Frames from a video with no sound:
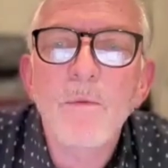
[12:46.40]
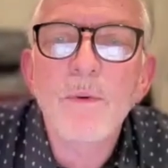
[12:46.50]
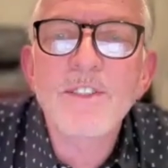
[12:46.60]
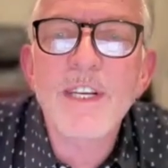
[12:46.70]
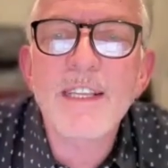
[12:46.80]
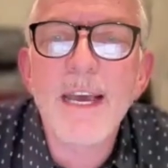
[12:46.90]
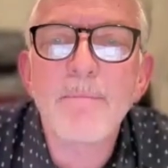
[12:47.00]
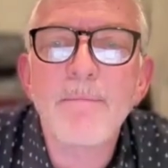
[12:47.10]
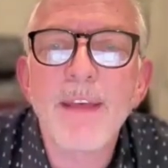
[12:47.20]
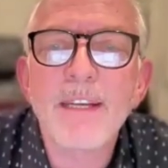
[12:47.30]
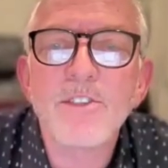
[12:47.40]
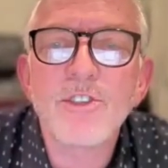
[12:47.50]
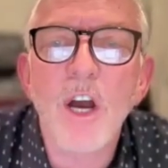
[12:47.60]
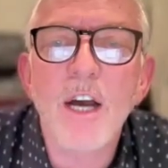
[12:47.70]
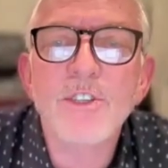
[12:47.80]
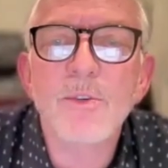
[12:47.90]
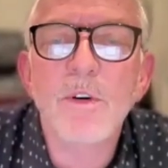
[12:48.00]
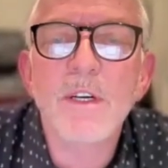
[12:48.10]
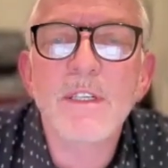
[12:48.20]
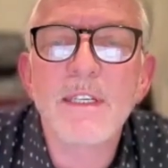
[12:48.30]
we see that
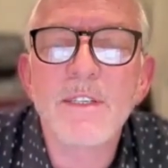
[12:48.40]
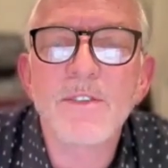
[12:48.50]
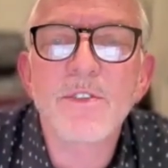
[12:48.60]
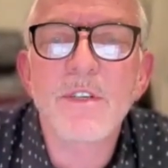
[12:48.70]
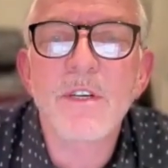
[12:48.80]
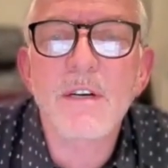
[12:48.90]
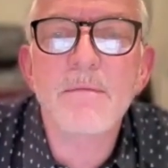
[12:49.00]
Joshua is